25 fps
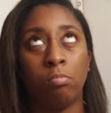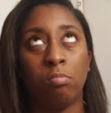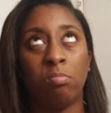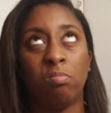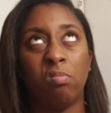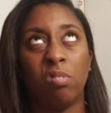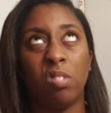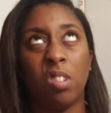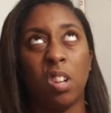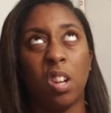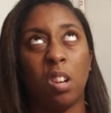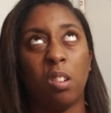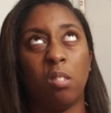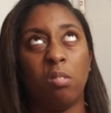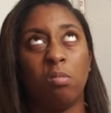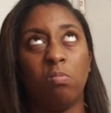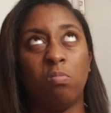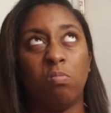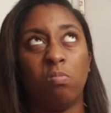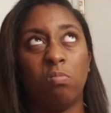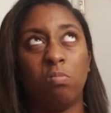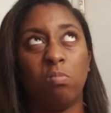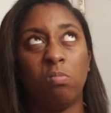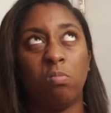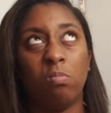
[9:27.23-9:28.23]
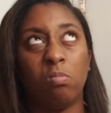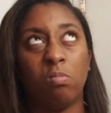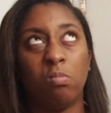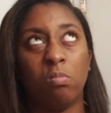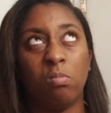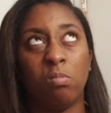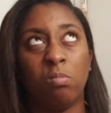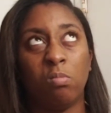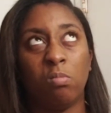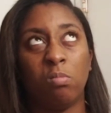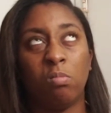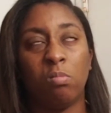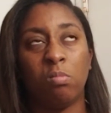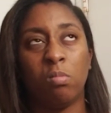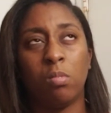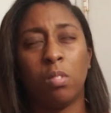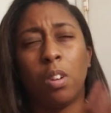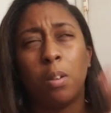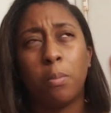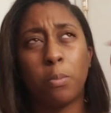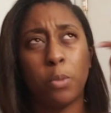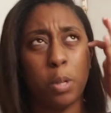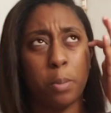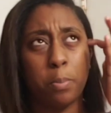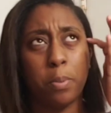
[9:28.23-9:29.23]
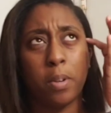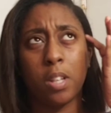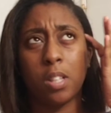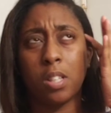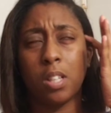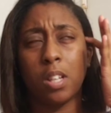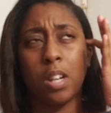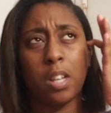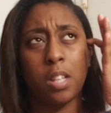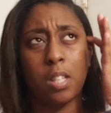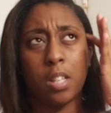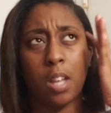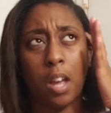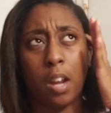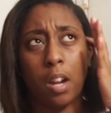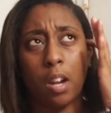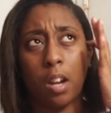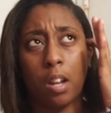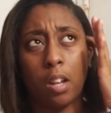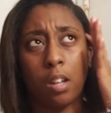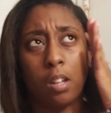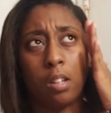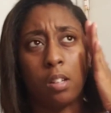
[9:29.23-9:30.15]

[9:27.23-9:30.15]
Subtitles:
No, I'm tripping because today's Saturday.